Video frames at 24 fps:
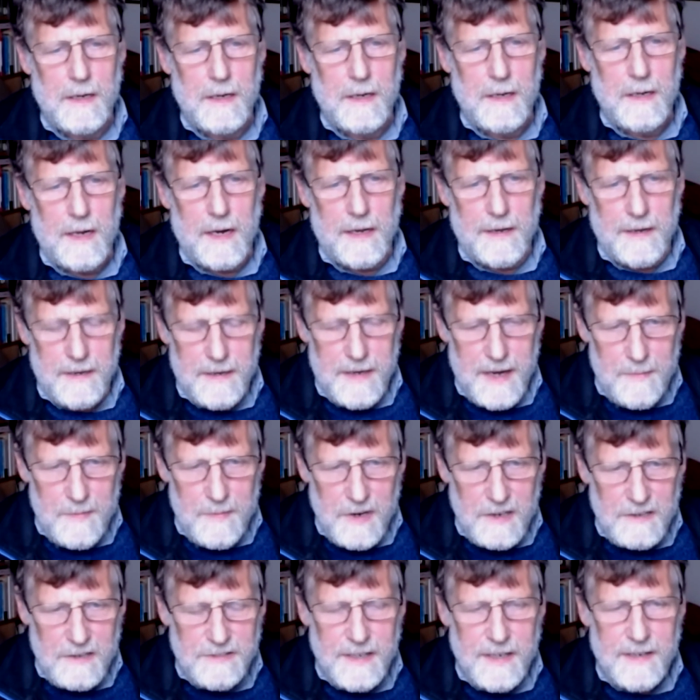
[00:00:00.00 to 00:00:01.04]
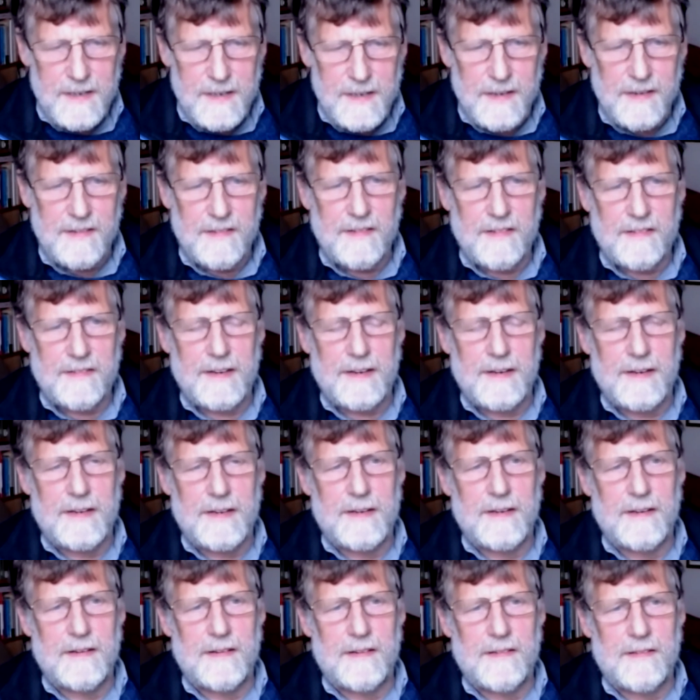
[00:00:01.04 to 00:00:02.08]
And in democratic societies,